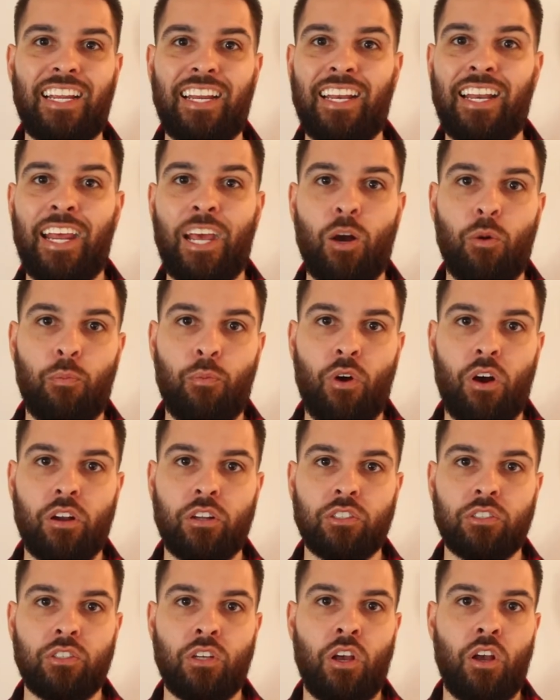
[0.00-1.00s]
and nail
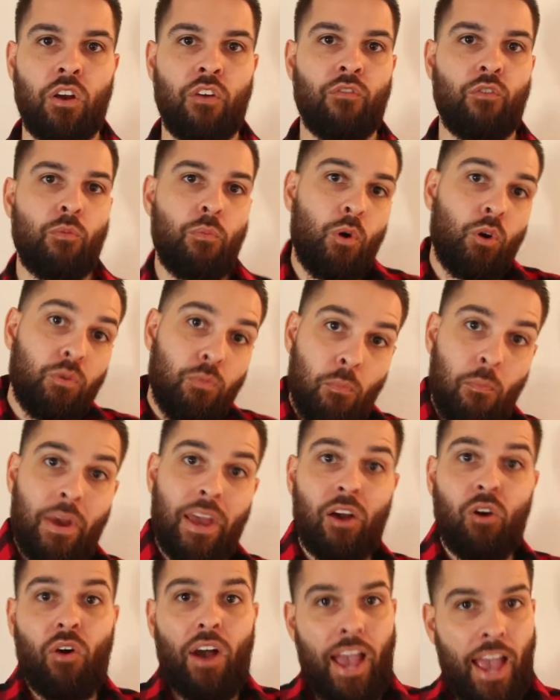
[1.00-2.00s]
products for both
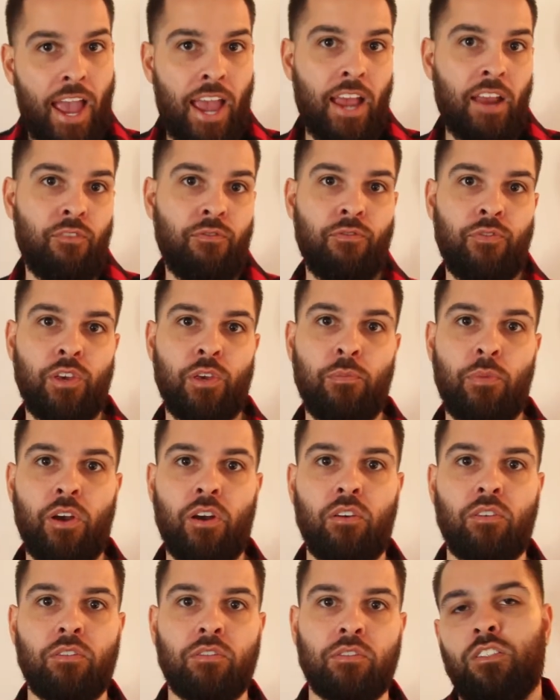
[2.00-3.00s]
male and
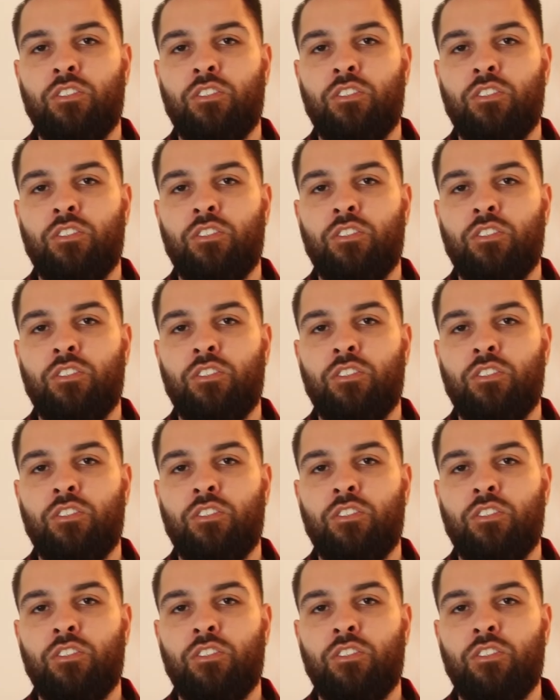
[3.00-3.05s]
female.